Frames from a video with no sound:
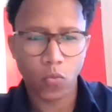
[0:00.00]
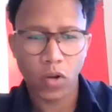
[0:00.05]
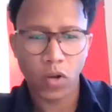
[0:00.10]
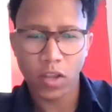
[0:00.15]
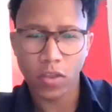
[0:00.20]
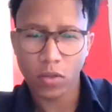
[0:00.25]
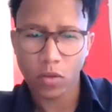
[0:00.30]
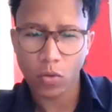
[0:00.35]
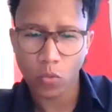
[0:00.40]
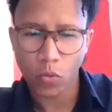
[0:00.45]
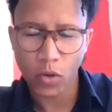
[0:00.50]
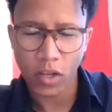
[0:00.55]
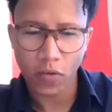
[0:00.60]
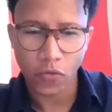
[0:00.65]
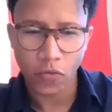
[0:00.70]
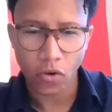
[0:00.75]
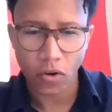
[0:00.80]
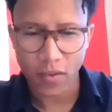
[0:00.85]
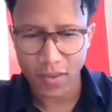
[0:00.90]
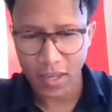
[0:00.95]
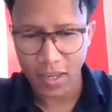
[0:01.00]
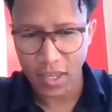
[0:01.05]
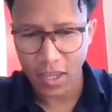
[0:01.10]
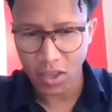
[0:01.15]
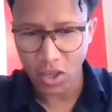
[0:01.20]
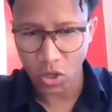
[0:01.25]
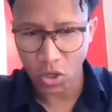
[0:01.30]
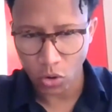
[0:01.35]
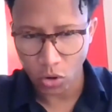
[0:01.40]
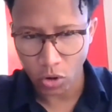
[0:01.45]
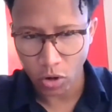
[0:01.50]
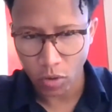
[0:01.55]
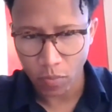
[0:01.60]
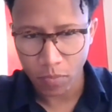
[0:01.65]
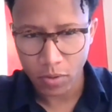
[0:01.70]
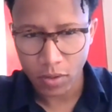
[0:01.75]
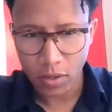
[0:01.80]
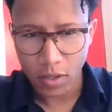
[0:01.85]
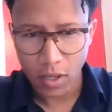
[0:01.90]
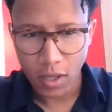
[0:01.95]
when it when it first hit
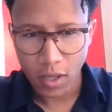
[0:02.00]
europe